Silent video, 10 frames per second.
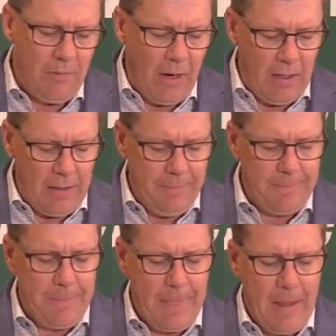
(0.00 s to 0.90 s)
Finally,
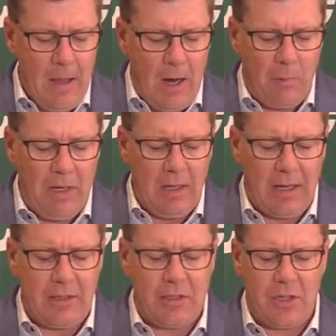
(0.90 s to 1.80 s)
a
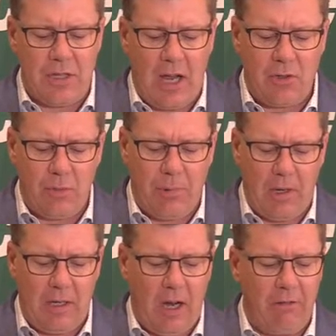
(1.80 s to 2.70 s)
re-elected Saskatchewan
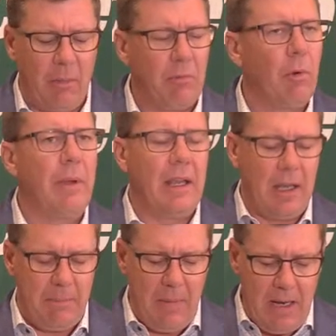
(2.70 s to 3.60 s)
Party government will make
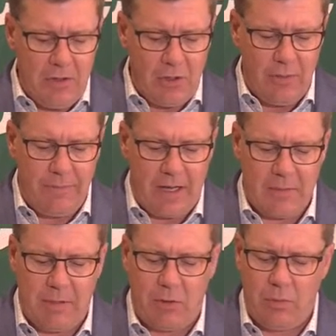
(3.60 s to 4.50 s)
a major
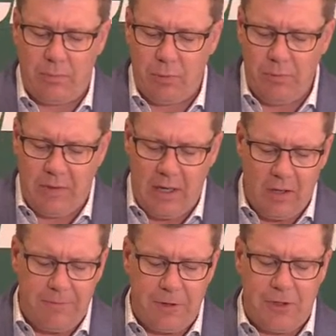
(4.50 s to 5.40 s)
investment to improve
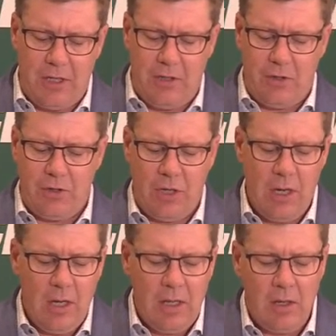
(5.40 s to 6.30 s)
care for seniors
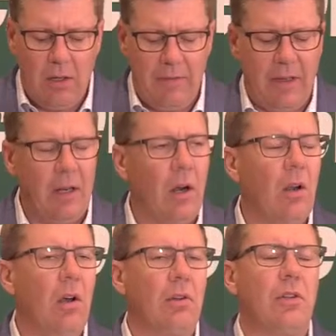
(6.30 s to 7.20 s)
that are living in our
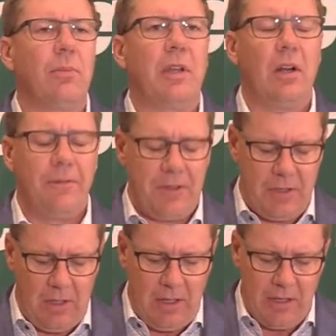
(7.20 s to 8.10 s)
long-term care
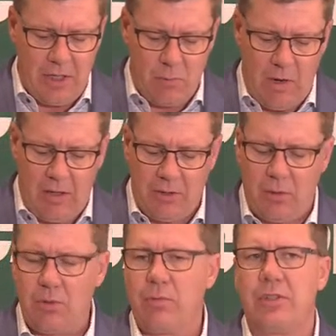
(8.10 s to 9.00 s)
facilities as well as
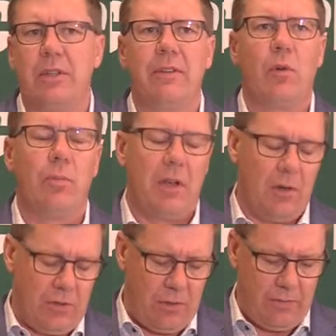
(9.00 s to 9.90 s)
those receiving home
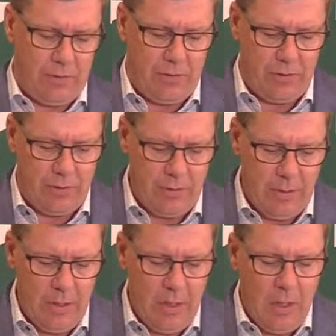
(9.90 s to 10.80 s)
care services.
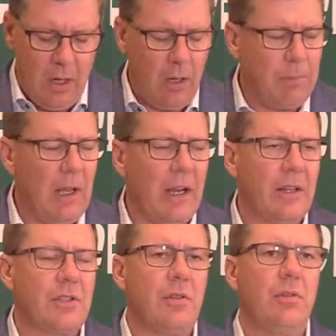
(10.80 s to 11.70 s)
Our
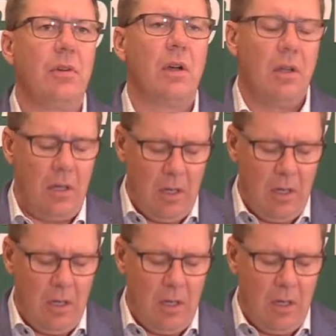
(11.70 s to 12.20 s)
plan is to